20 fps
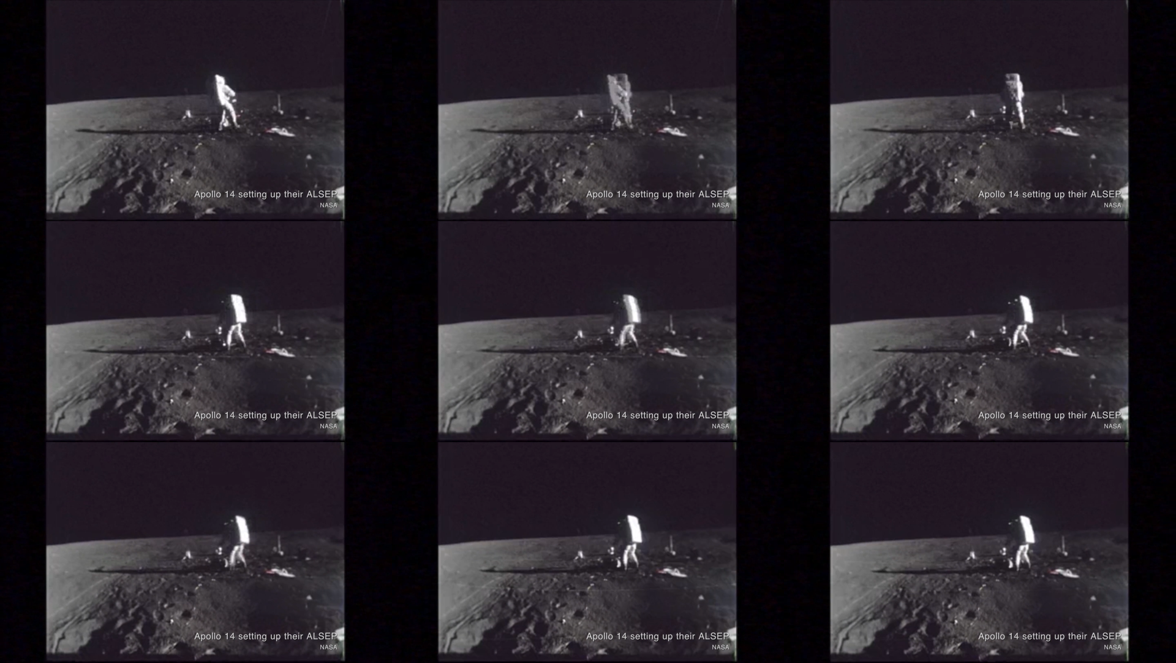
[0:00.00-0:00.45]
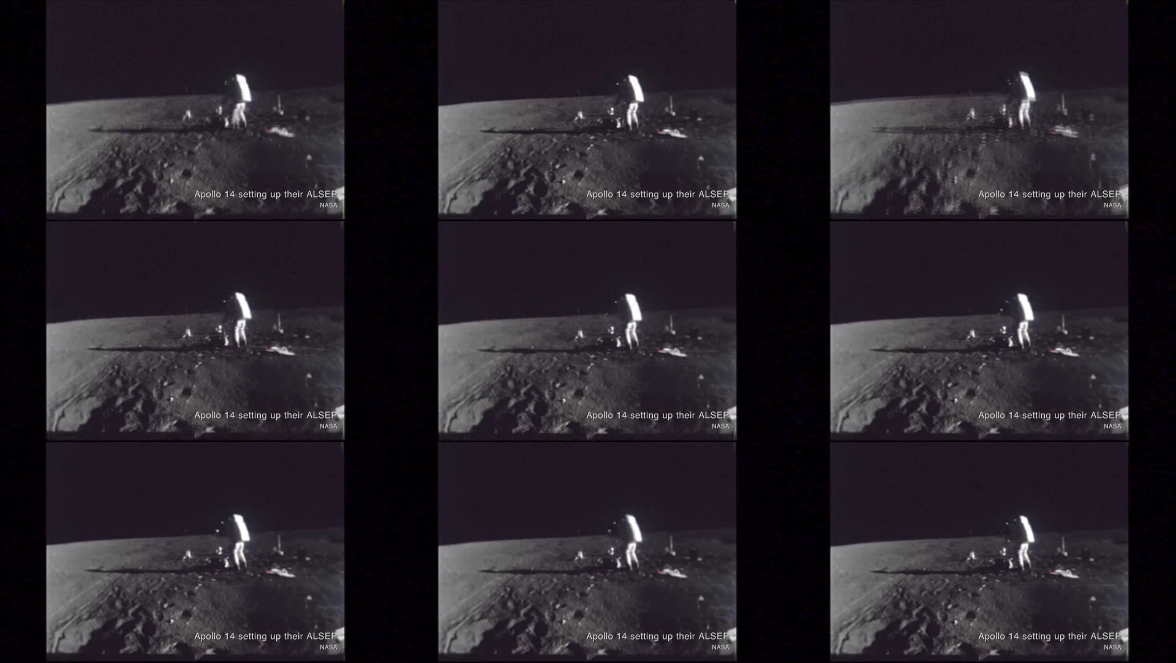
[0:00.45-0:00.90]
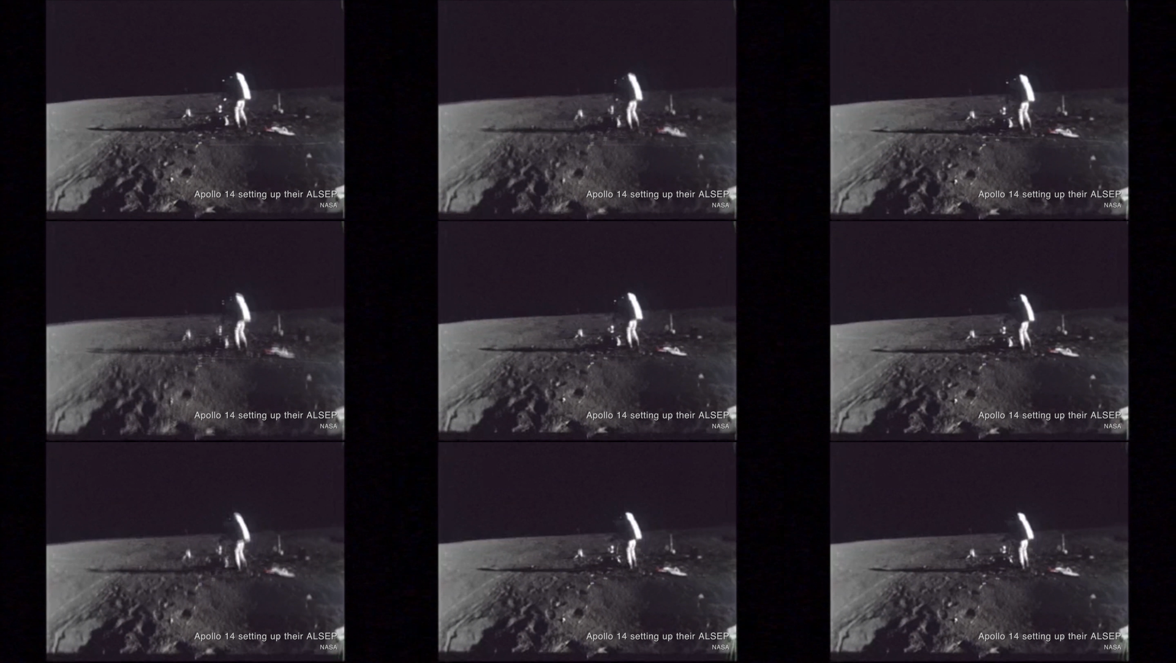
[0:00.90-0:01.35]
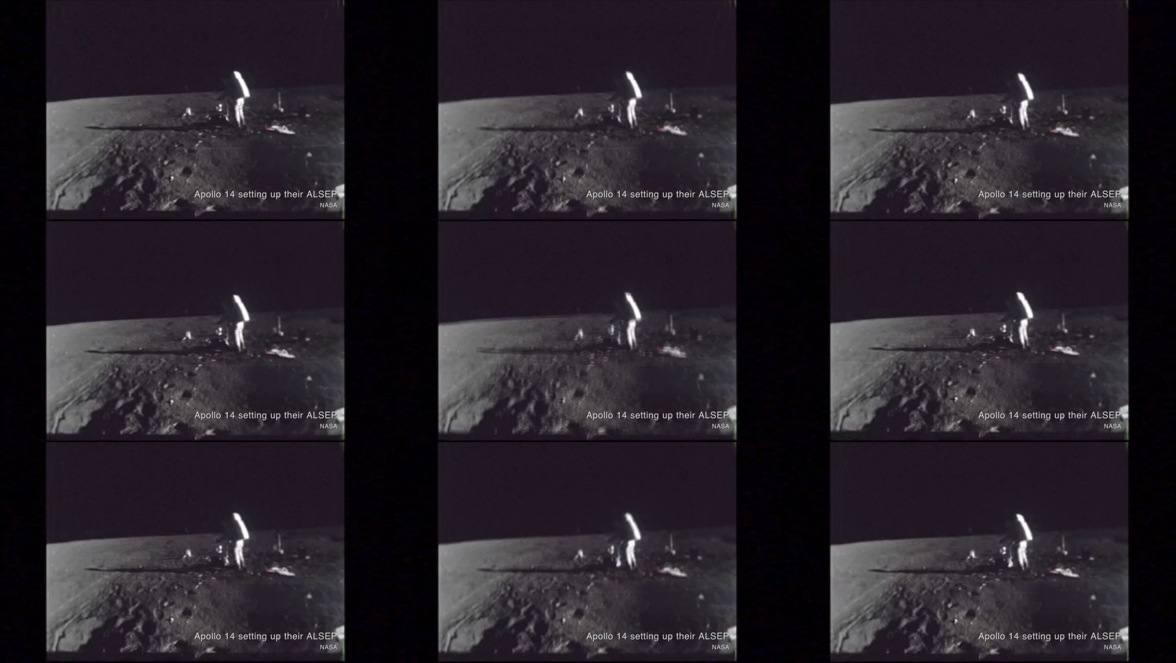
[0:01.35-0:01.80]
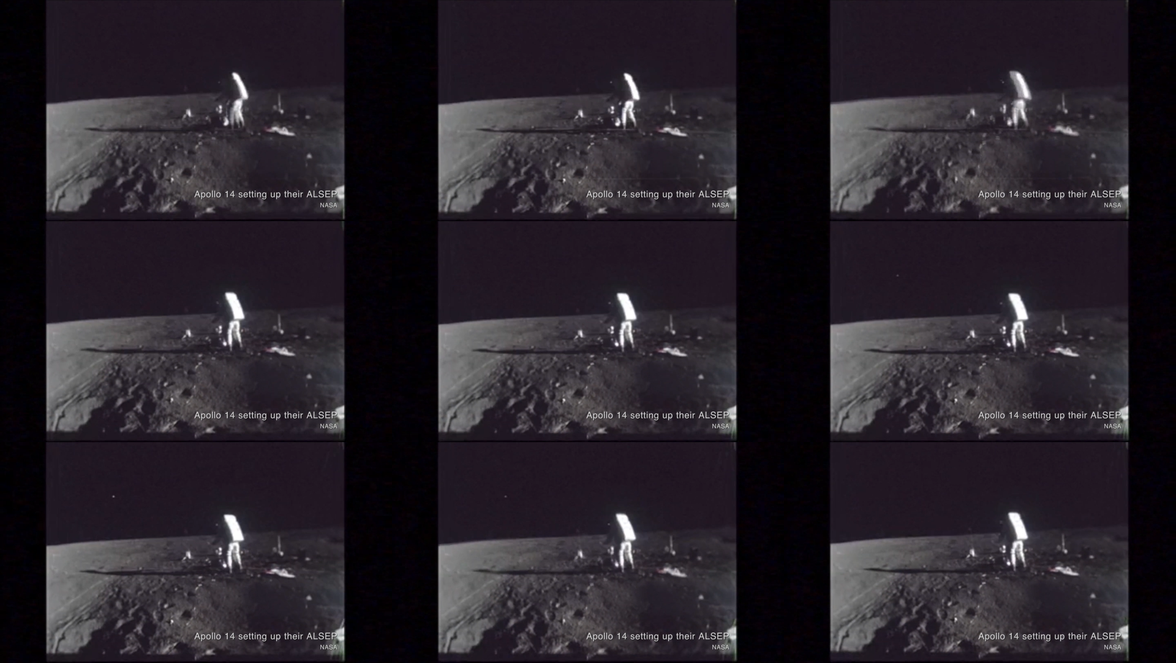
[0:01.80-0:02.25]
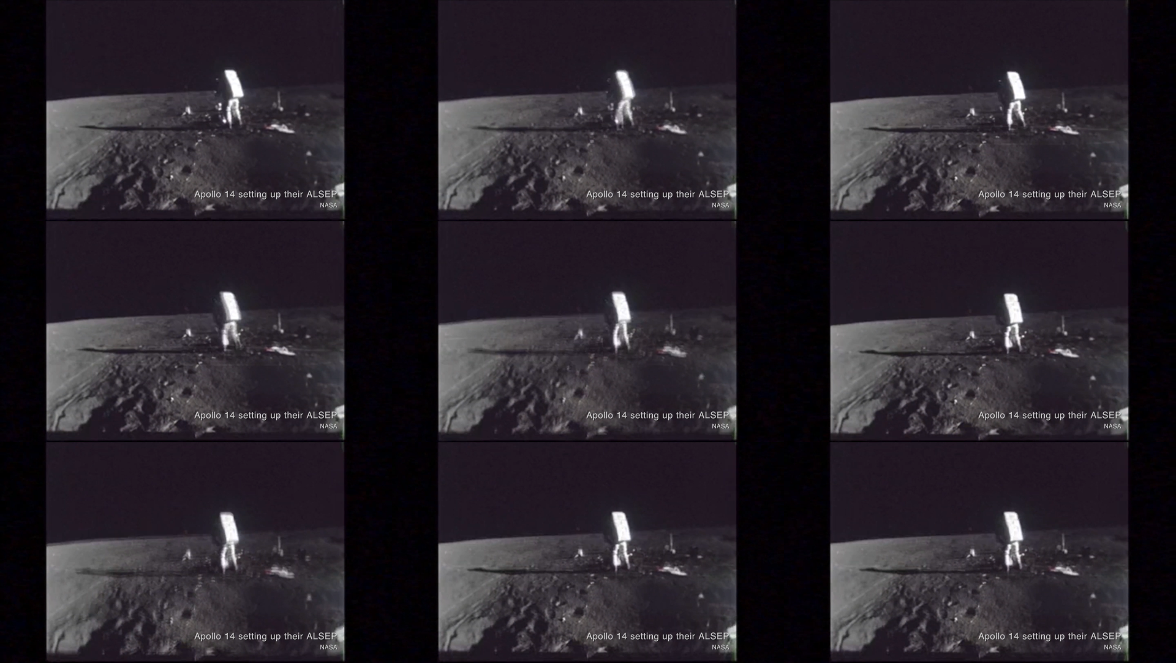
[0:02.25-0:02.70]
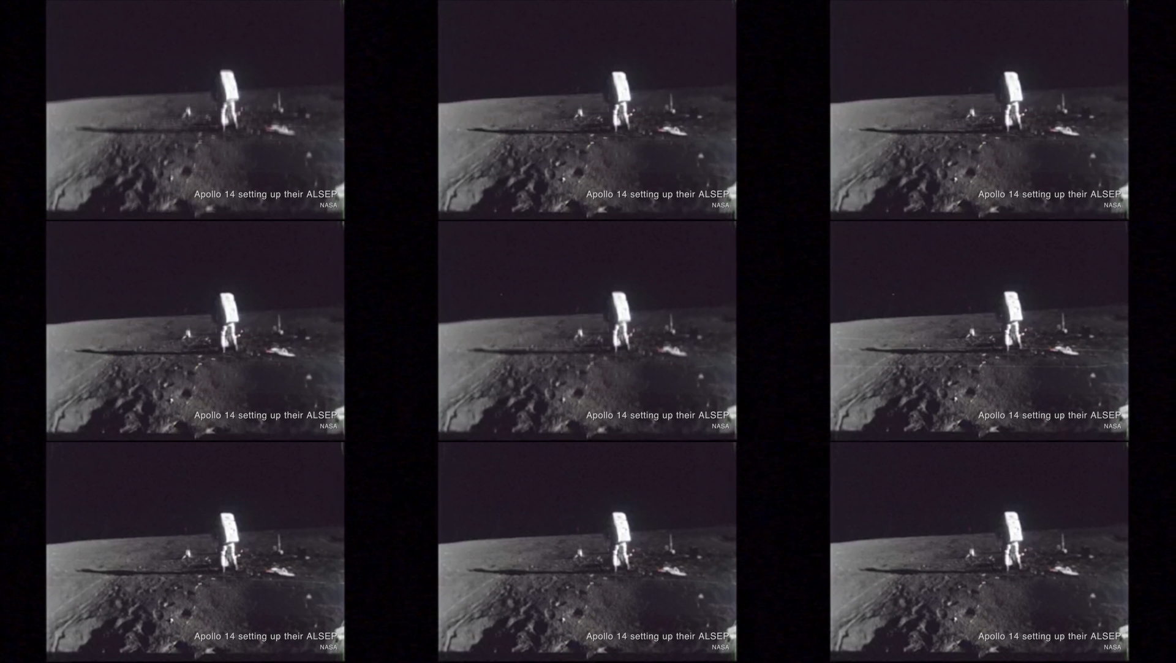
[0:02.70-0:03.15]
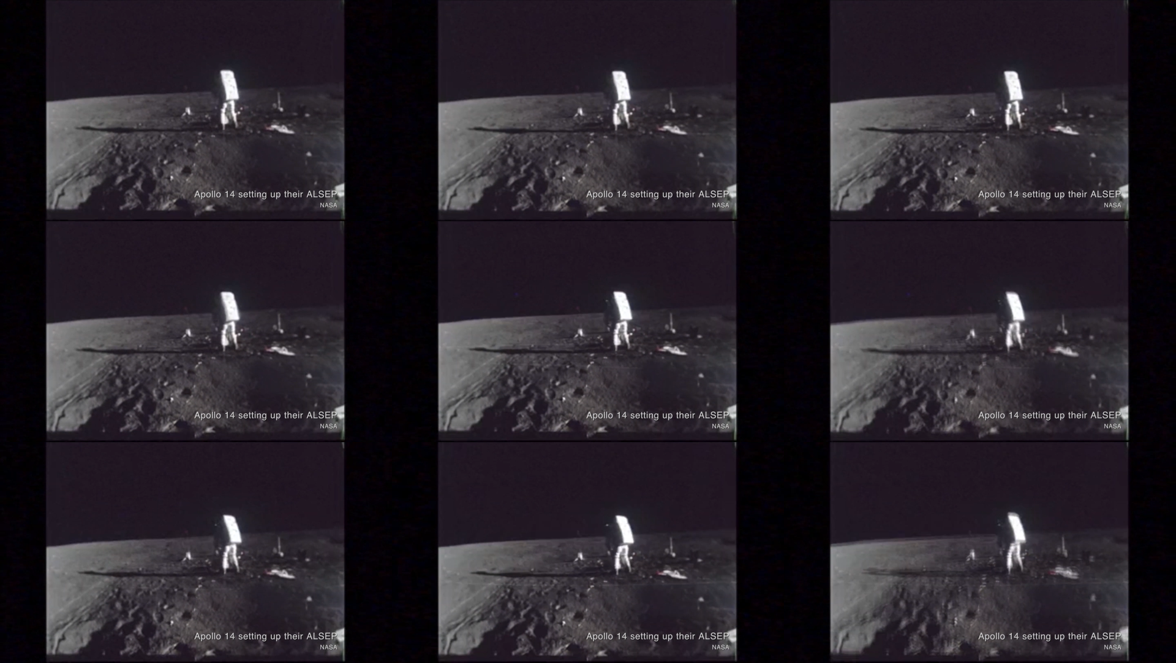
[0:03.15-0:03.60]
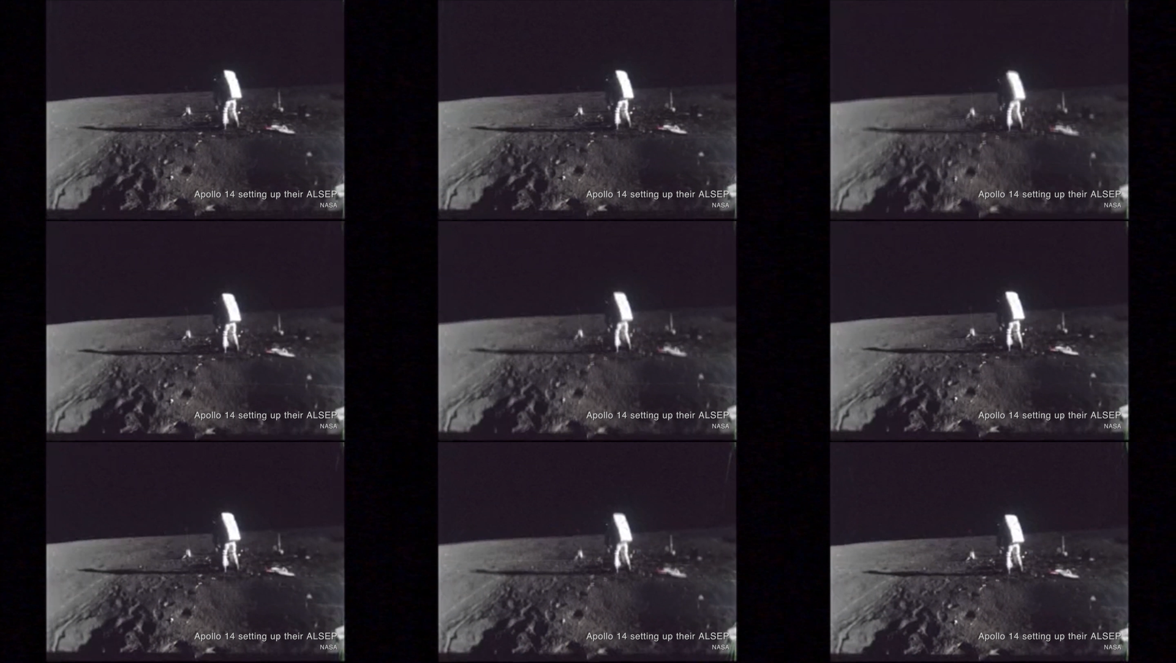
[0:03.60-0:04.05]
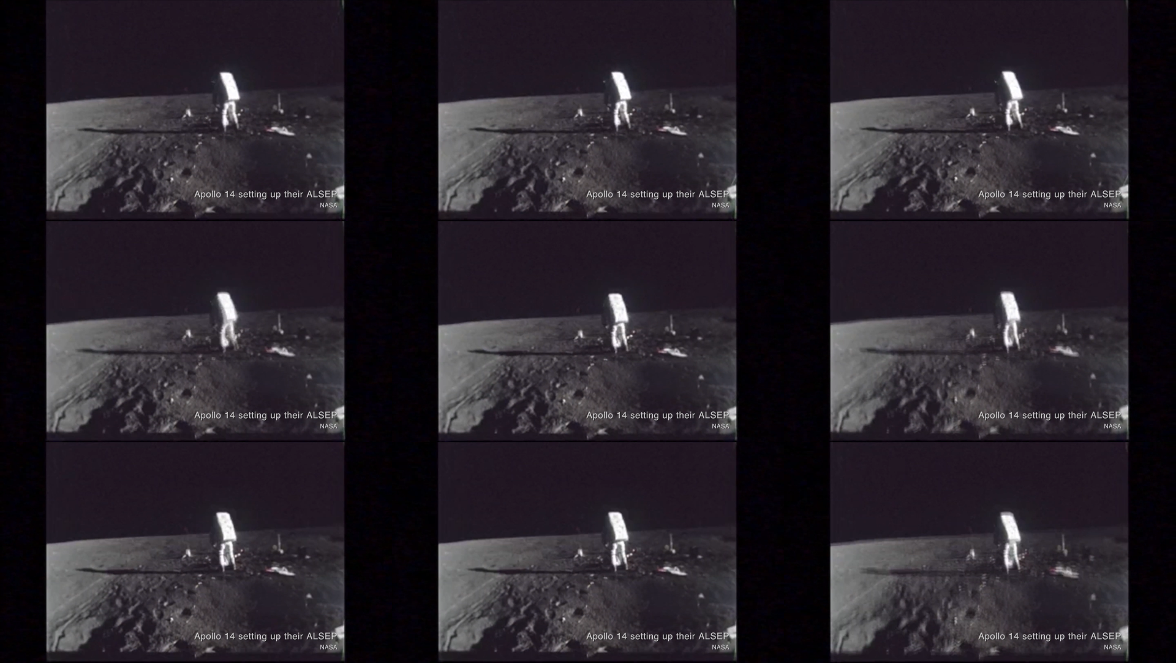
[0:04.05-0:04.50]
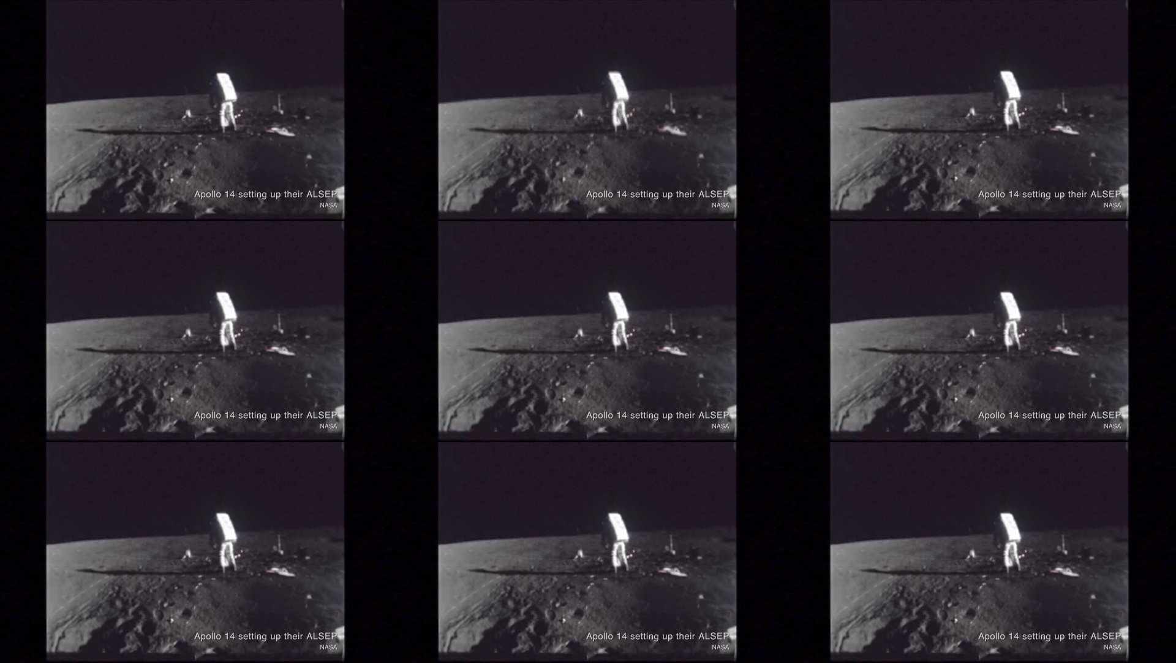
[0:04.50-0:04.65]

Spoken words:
[unreadable: no face in view]